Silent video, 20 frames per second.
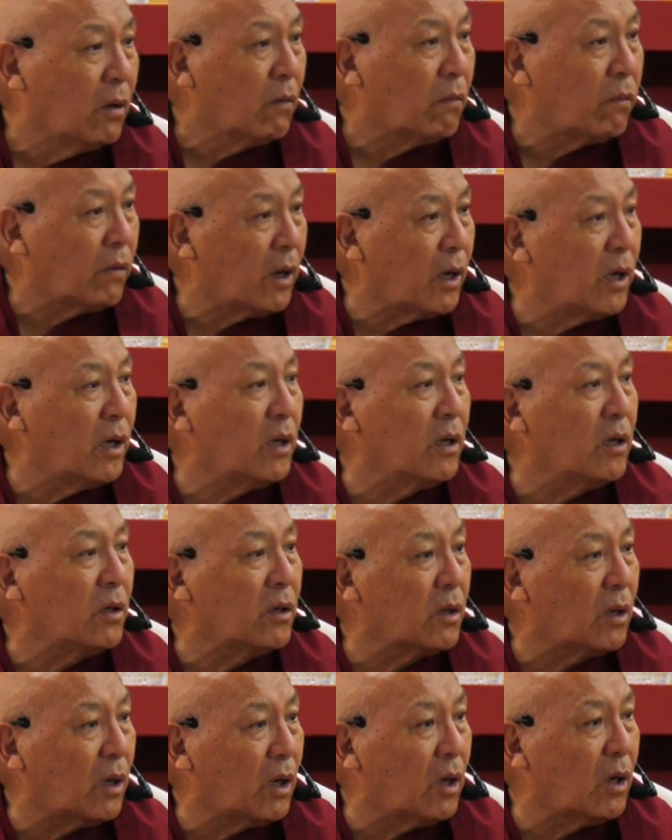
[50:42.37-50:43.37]

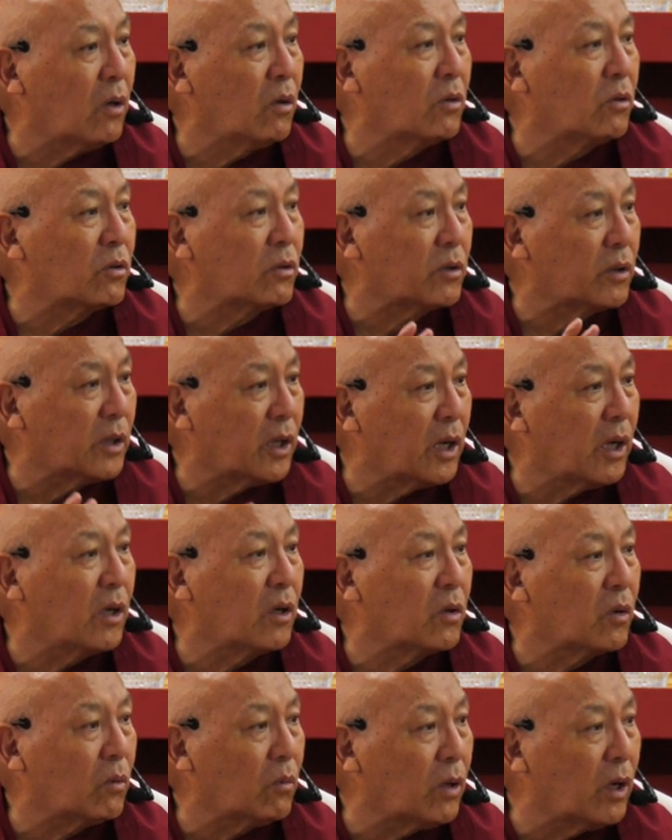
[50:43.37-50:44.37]
find out
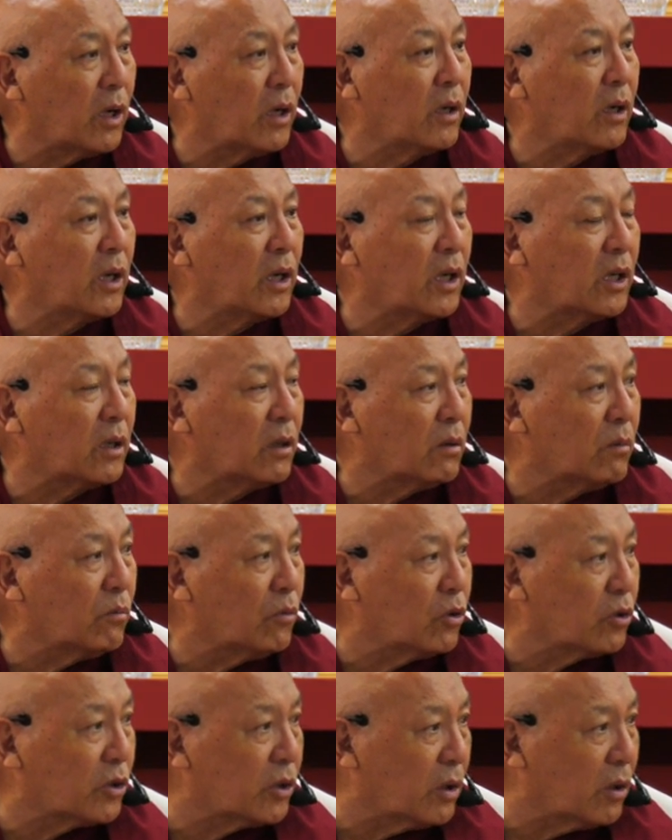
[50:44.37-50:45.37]
that one negative
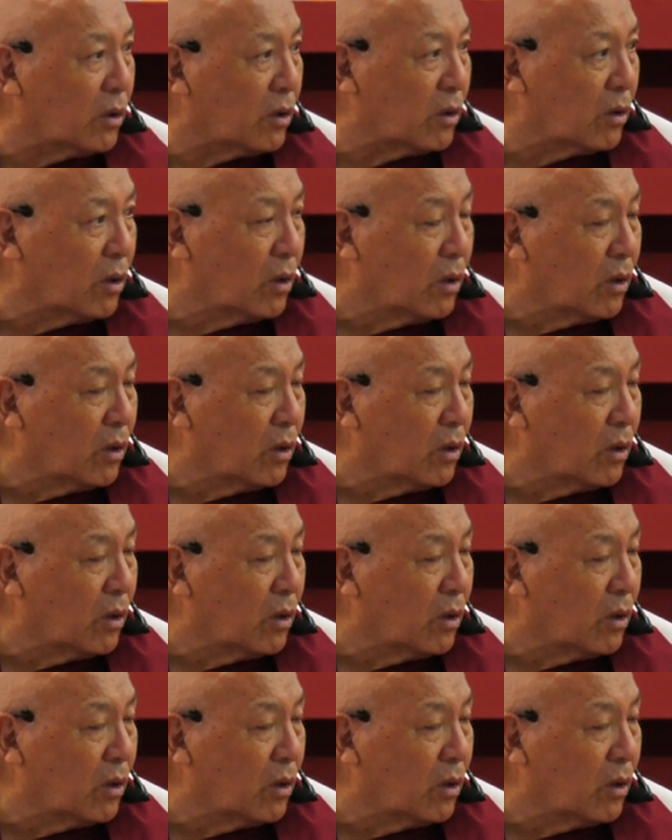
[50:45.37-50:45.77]
emotion